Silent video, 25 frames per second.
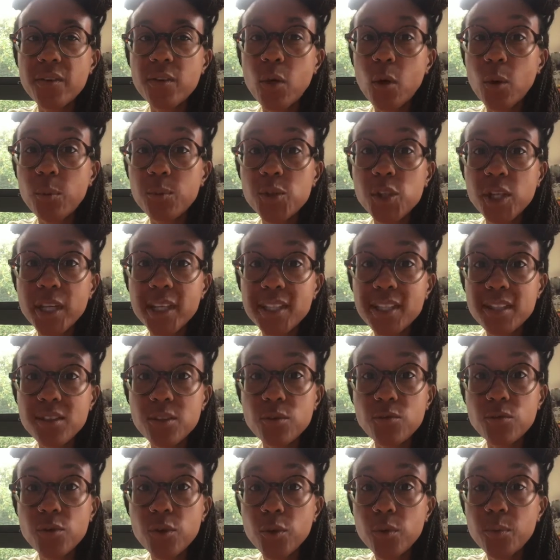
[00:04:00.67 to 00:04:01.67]
an object in
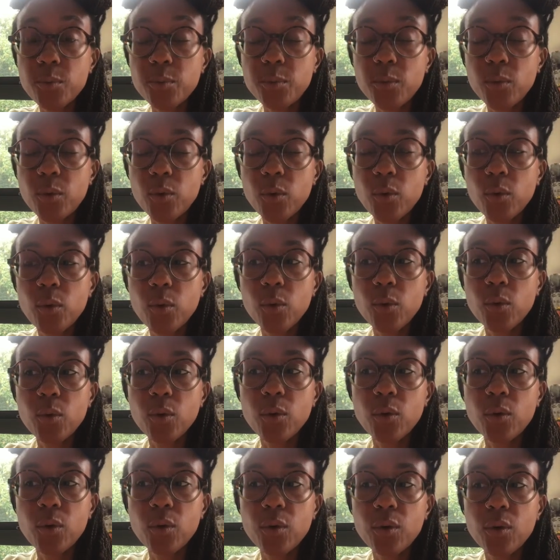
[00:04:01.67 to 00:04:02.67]
the room,
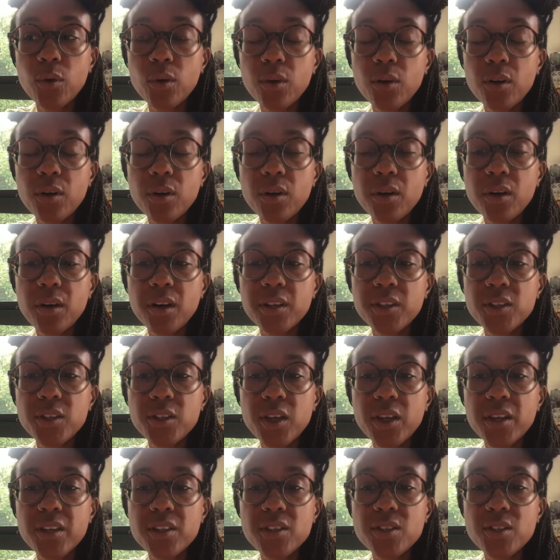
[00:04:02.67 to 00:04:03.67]
or are you
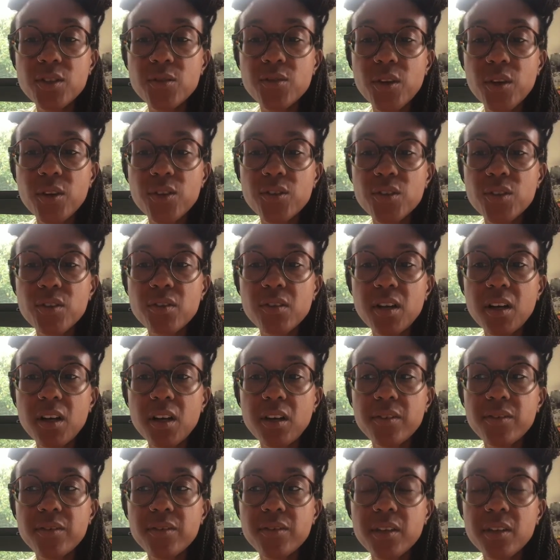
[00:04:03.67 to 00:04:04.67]
going to
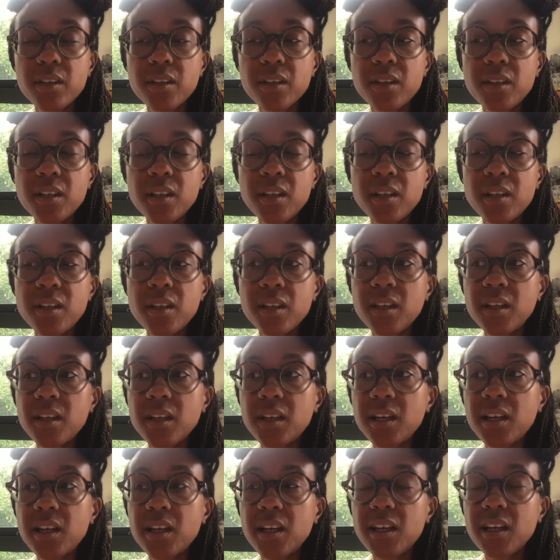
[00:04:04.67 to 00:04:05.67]
photograph
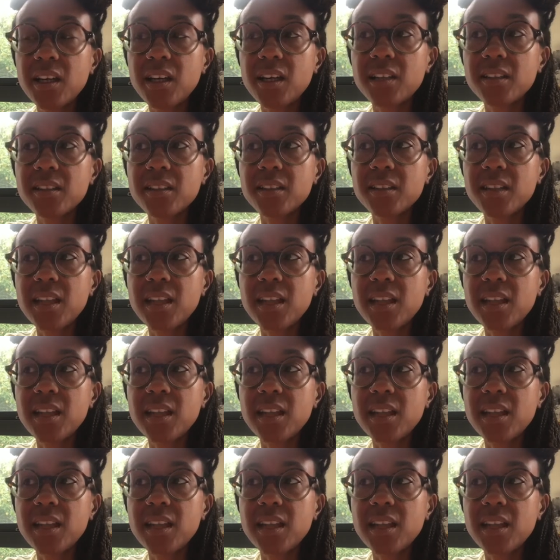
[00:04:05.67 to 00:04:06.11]
a